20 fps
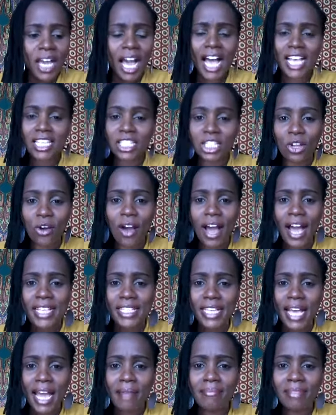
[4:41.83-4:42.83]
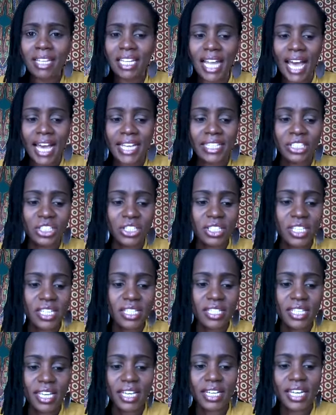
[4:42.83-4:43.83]
As long as I am the light,
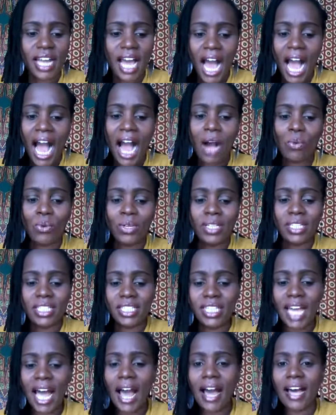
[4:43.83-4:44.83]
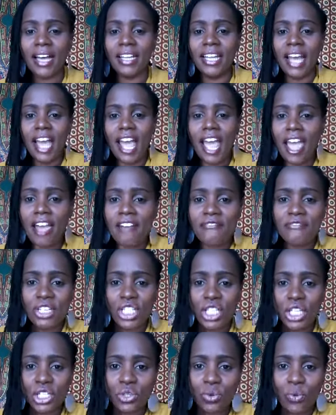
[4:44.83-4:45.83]
Jesus said, I will turn every
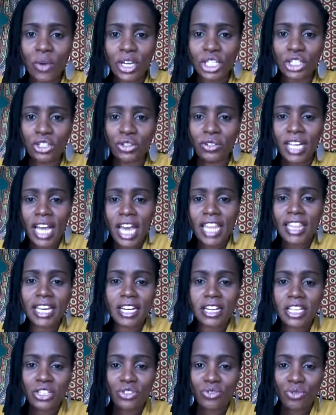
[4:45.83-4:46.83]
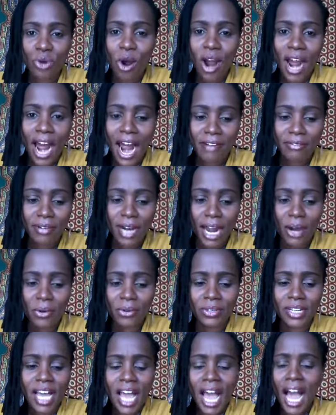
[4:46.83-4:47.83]
situation that is wrong
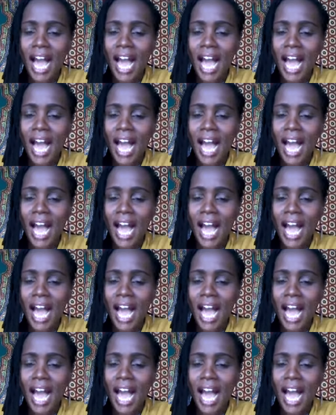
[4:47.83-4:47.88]
around.